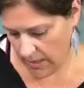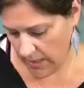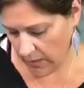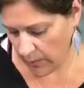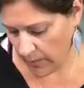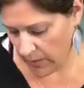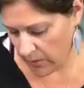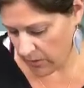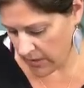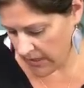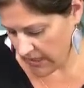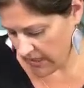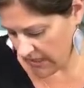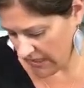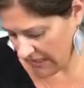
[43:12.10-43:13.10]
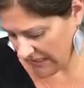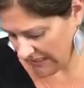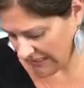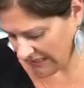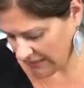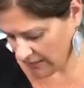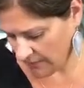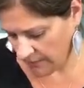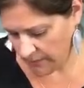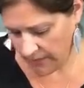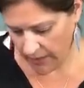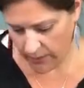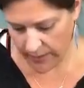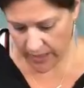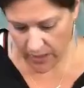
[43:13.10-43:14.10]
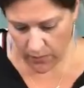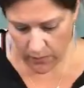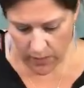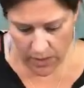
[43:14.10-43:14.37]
elbow grease. There we go.